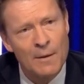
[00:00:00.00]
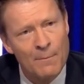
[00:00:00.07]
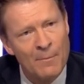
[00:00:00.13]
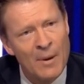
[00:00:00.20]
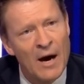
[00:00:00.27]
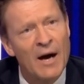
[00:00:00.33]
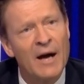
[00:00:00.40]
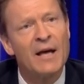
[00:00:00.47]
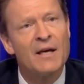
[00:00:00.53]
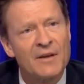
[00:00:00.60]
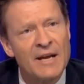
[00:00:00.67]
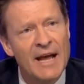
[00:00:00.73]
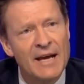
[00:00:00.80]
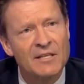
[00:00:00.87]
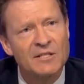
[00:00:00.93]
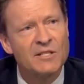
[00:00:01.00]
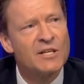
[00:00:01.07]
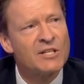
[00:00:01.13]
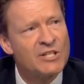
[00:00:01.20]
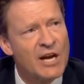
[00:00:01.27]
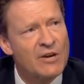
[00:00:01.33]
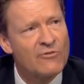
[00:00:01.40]
by the next
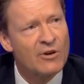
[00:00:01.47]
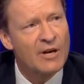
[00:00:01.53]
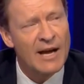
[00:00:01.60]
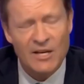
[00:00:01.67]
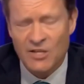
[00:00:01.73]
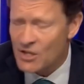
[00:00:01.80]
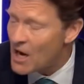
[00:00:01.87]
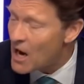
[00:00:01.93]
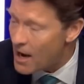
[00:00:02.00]
general election.